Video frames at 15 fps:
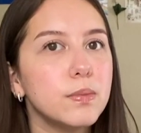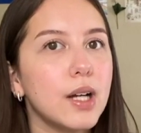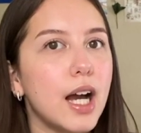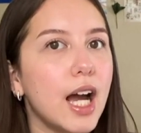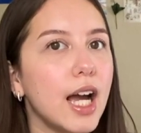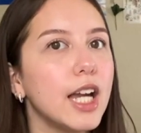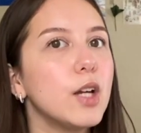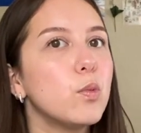
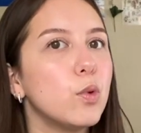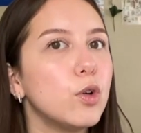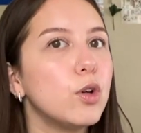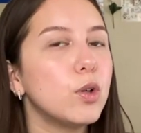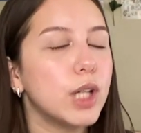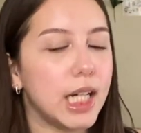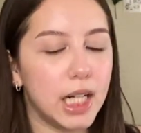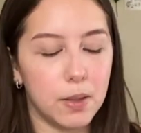I will
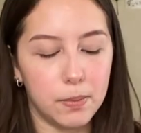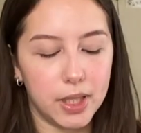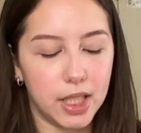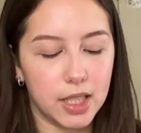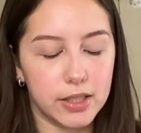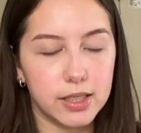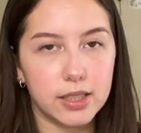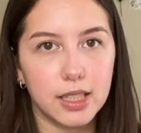get it
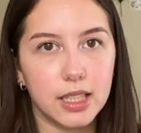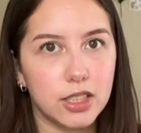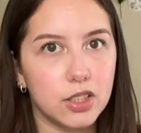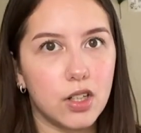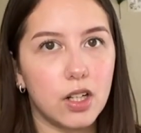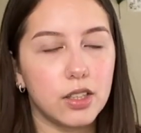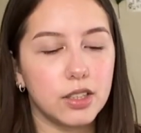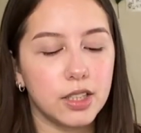because it's
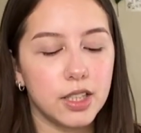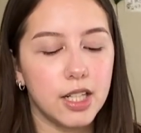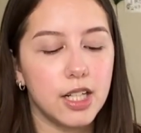$1.